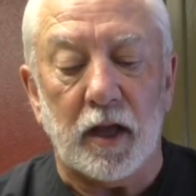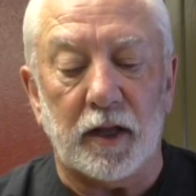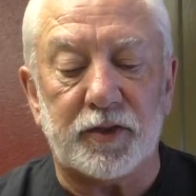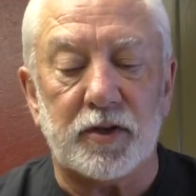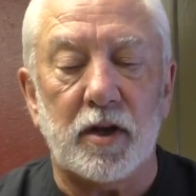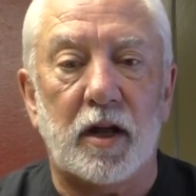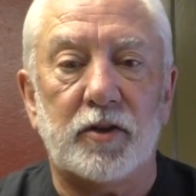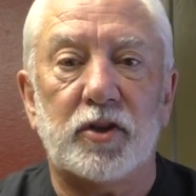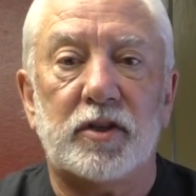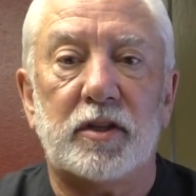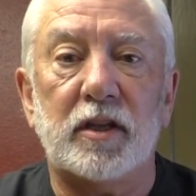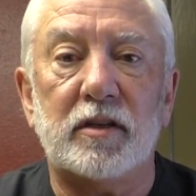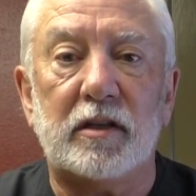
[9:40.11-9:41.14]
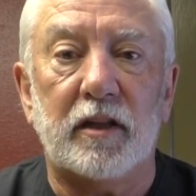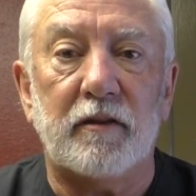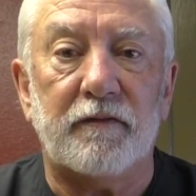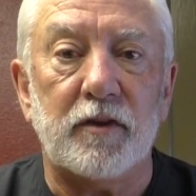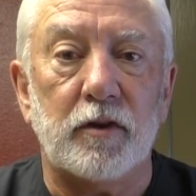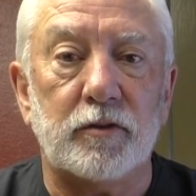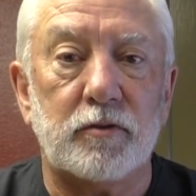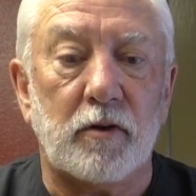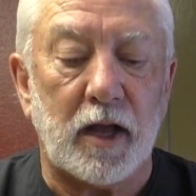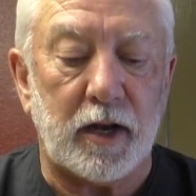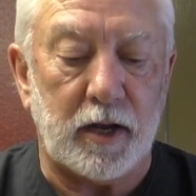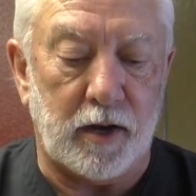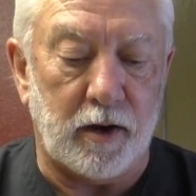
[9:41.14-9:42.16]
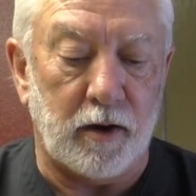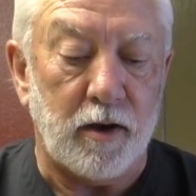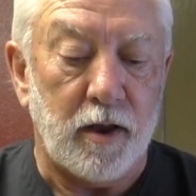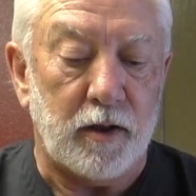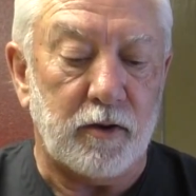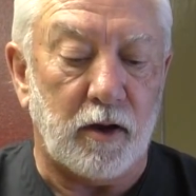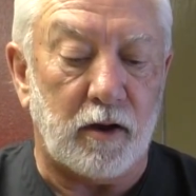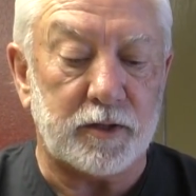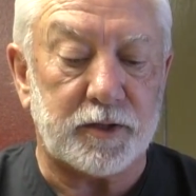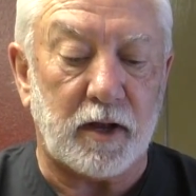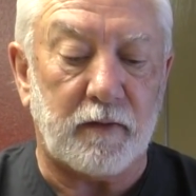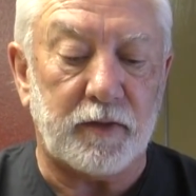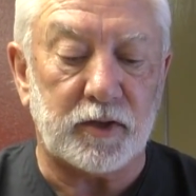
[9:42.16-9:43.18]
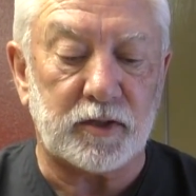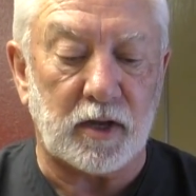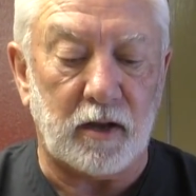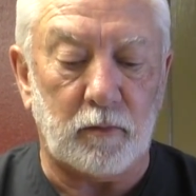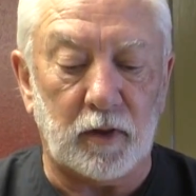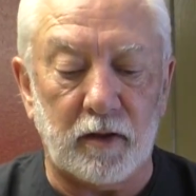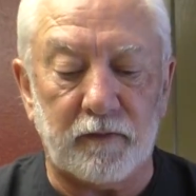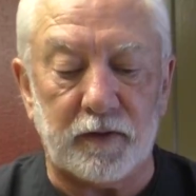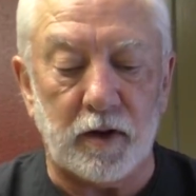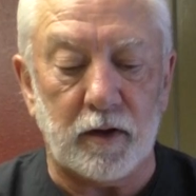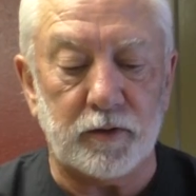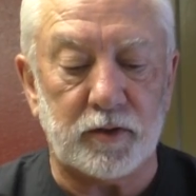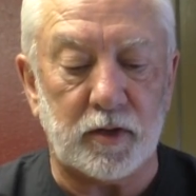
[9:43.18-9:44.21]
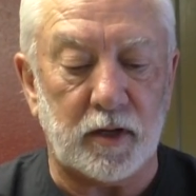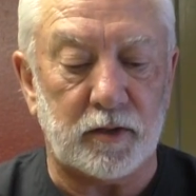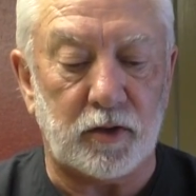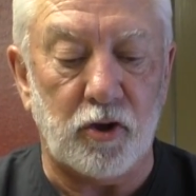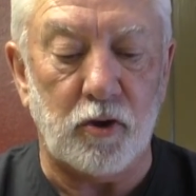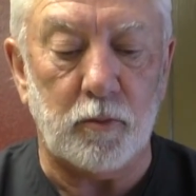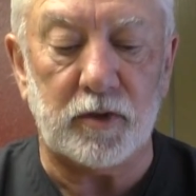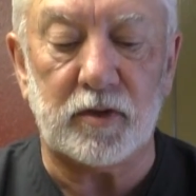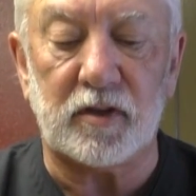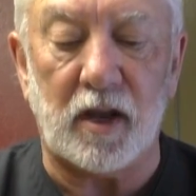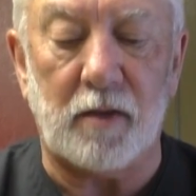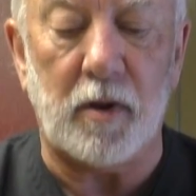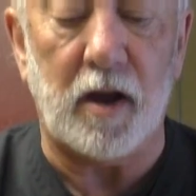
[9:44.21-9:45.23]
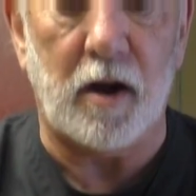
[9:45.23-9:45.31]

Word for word: it's not just these lymph nodes right here. Dogs have the same lymph nodes as humans, same